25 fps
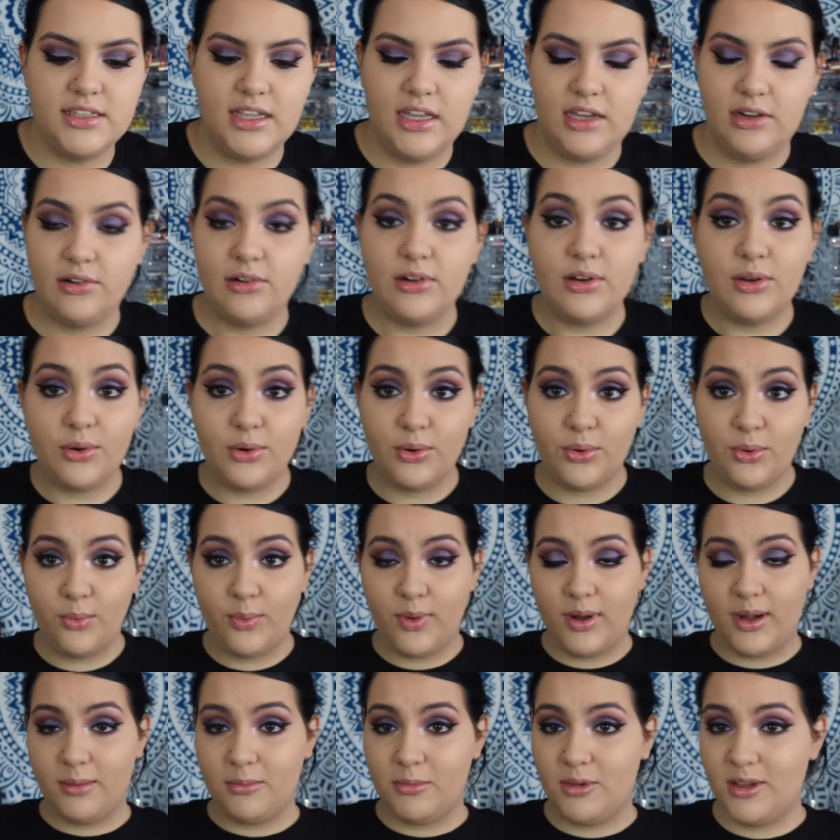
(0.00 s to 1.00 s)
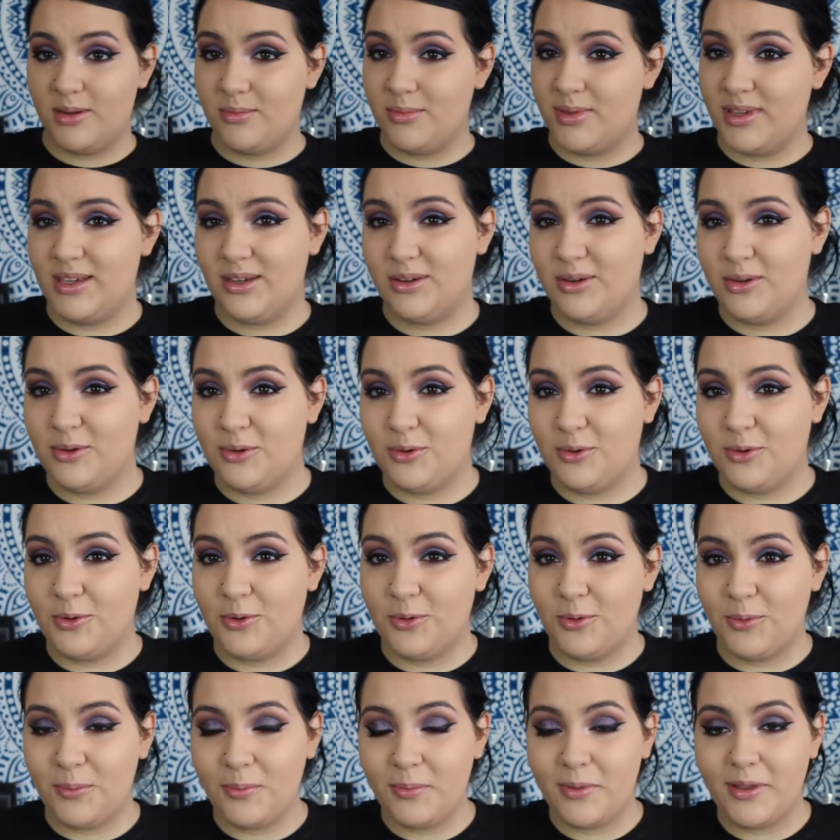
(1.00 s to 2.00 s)
I don't know when I'm going to be
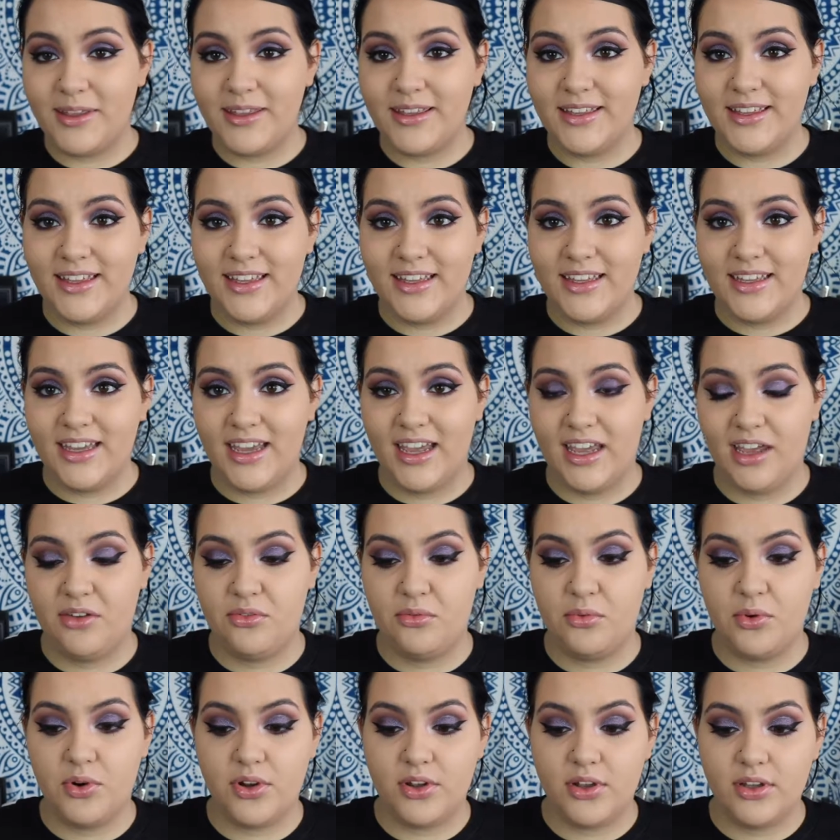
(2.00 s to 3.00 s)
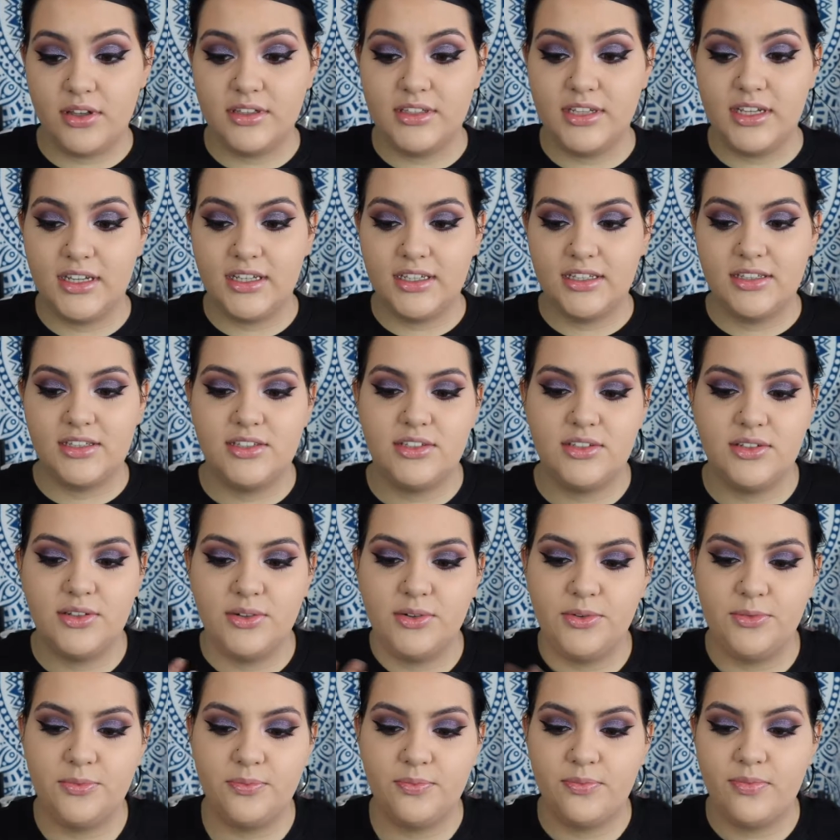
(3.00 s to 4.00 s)
home. I have work all day,
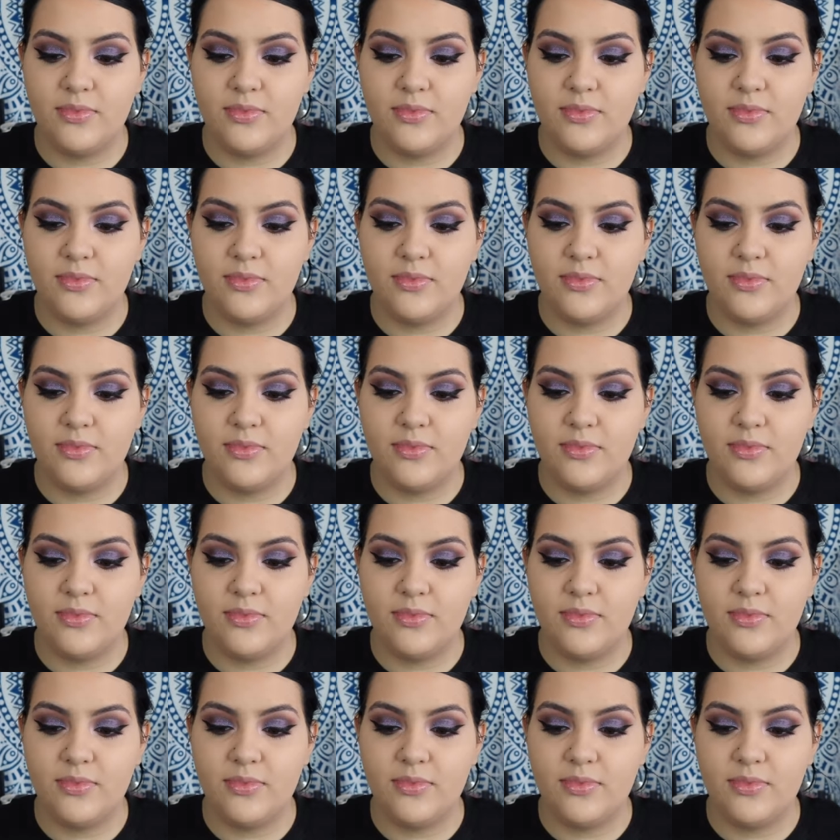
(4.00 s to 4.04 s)
so